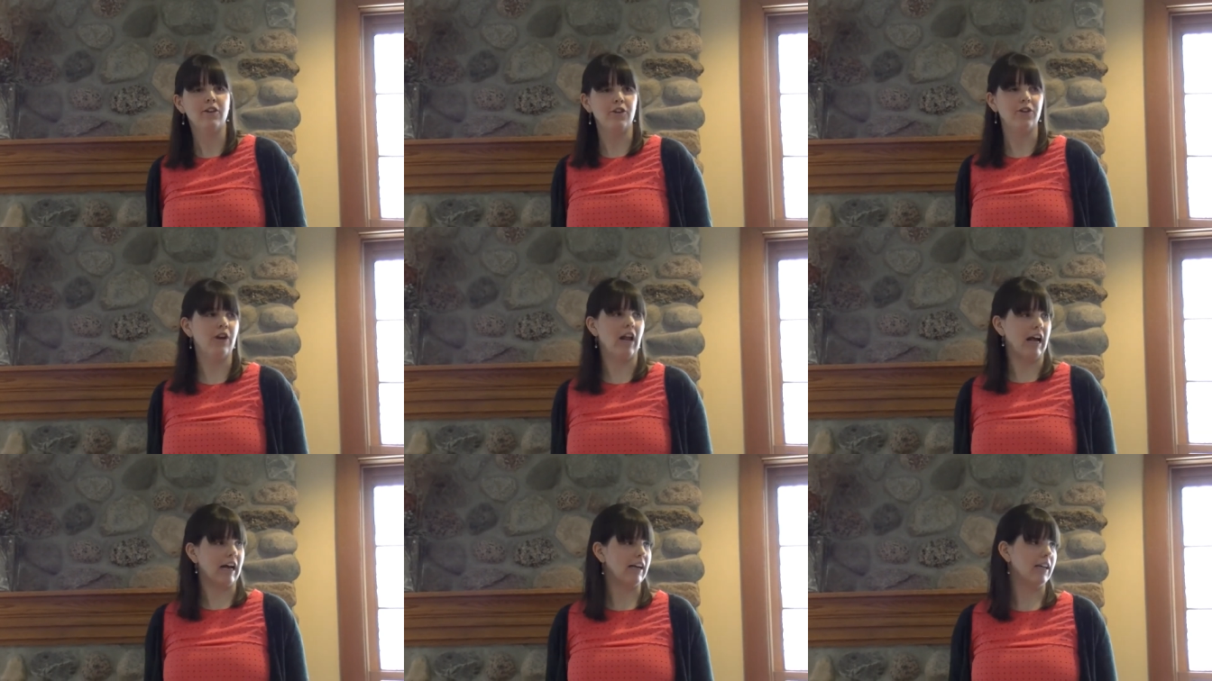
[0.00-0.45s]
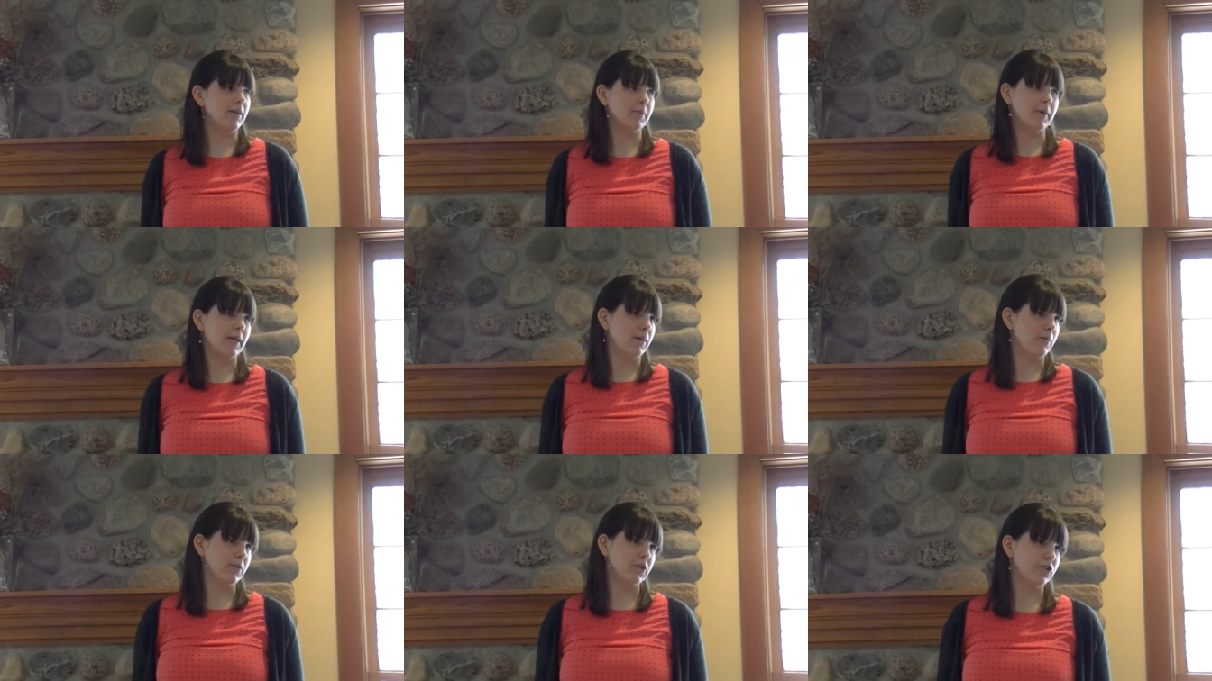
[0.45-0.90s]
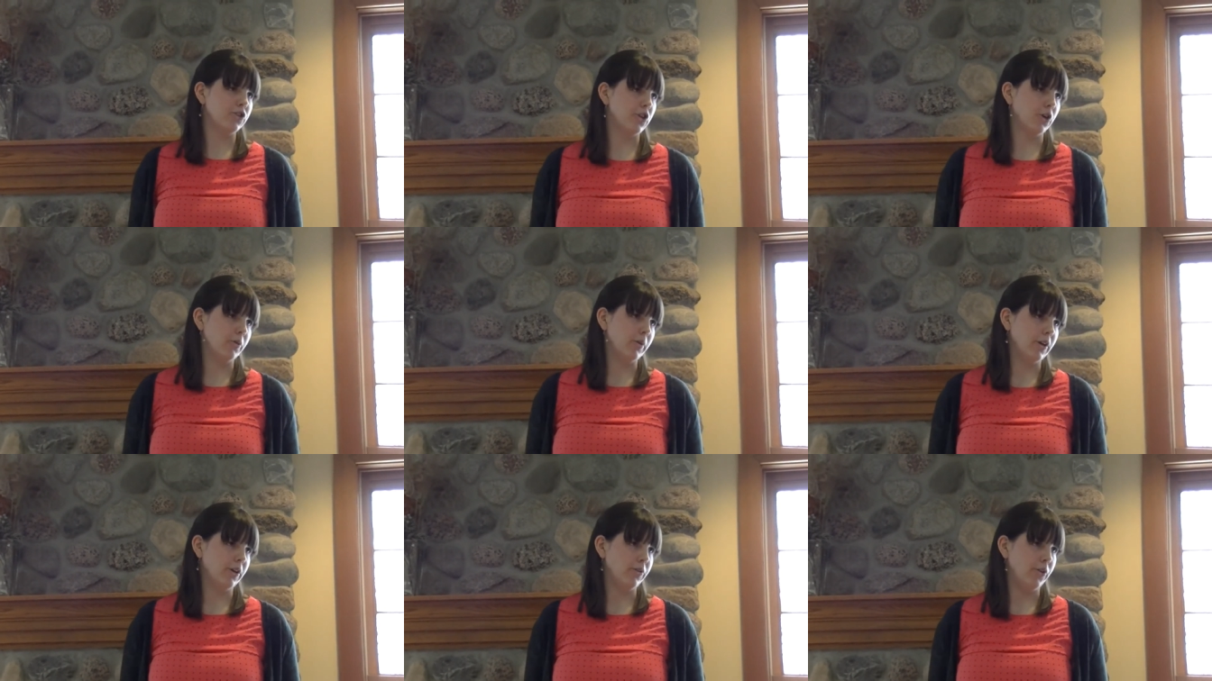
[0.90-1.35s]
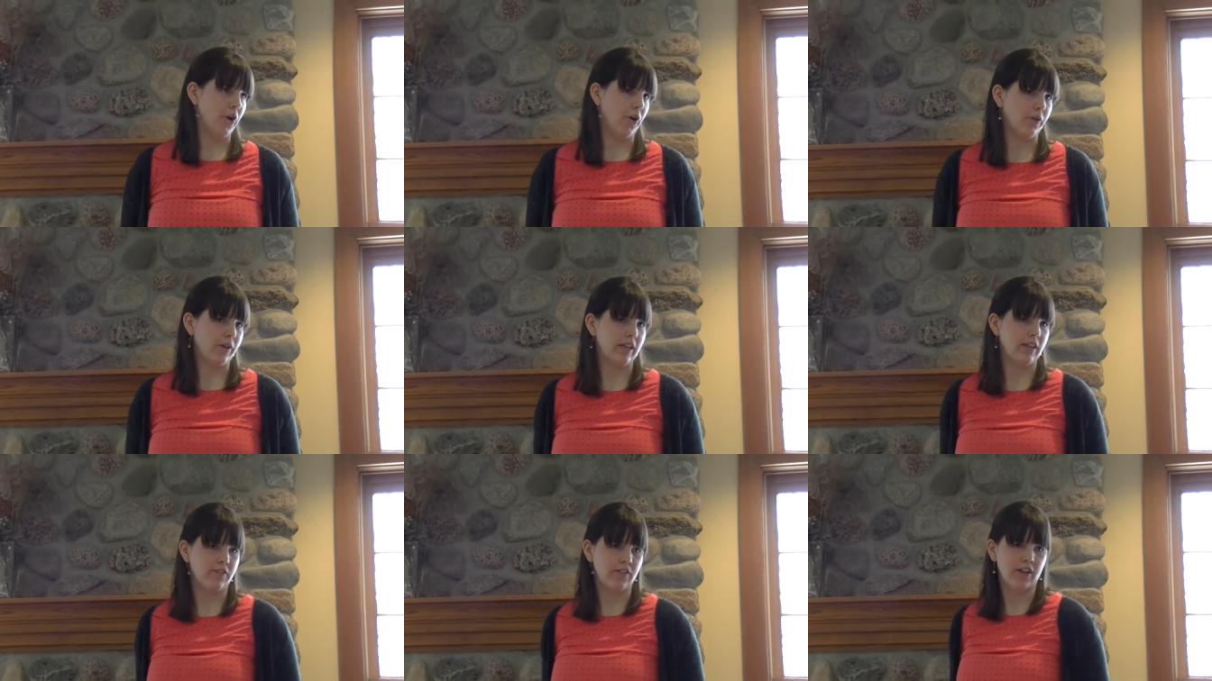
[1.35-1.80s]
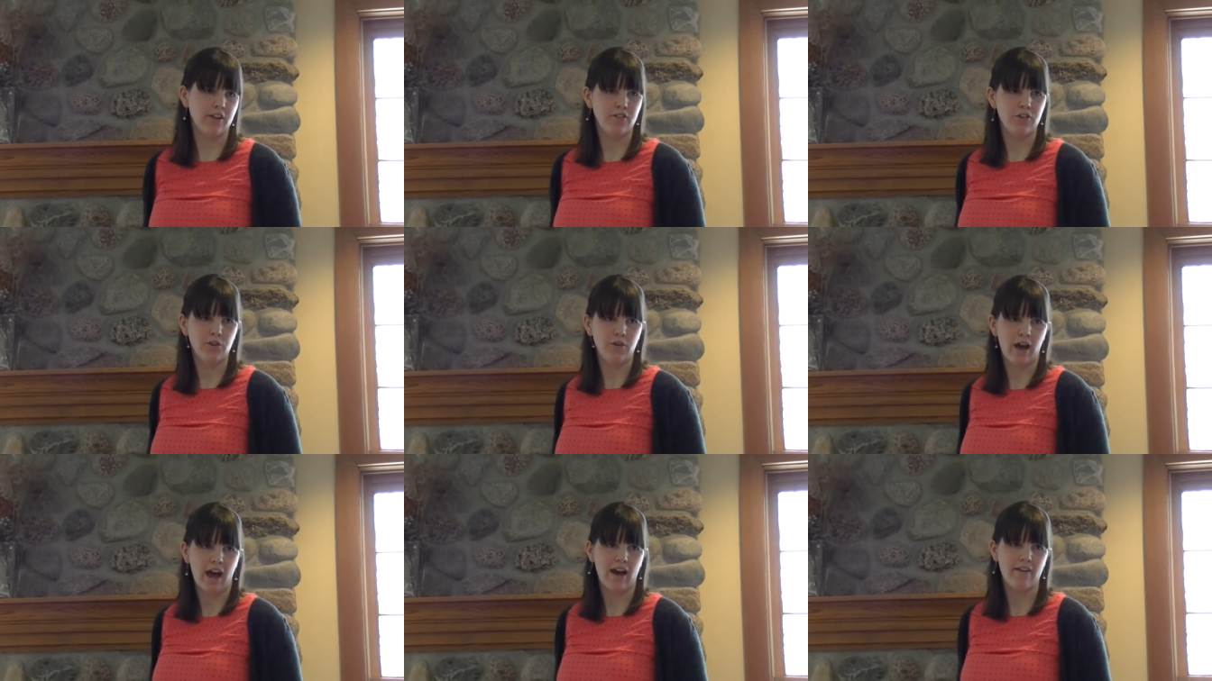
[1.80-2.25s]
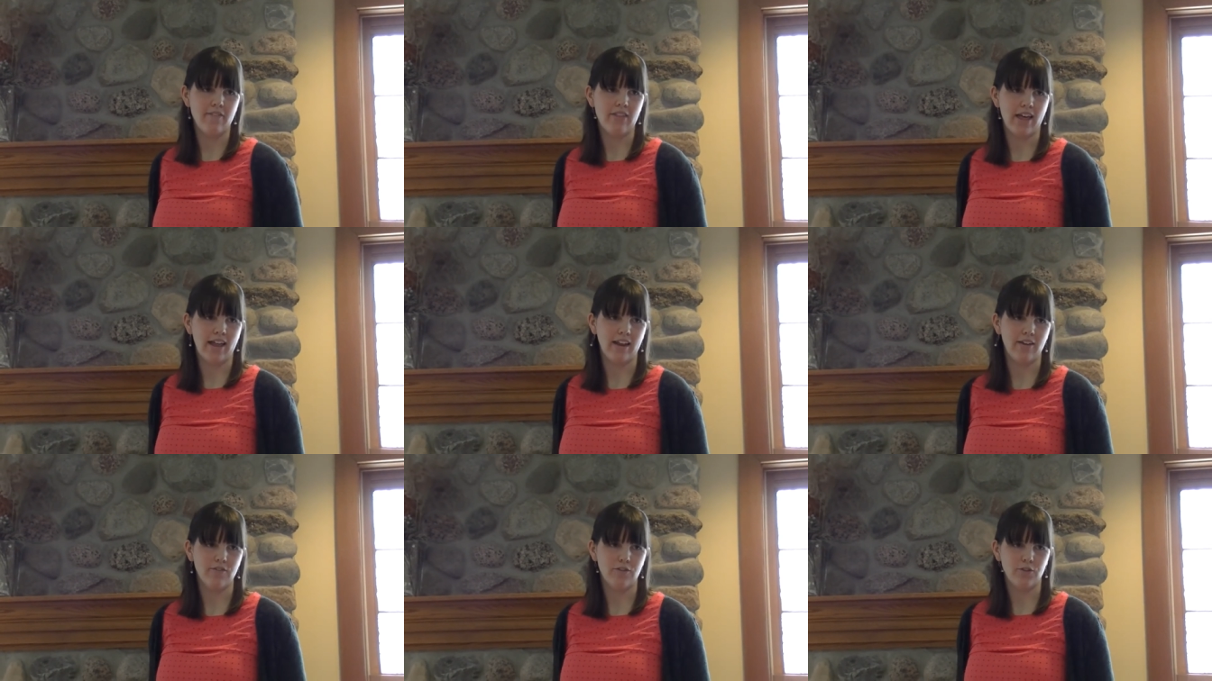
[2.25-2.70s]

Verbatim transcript: you're not going to be able to show what you know, even if you have that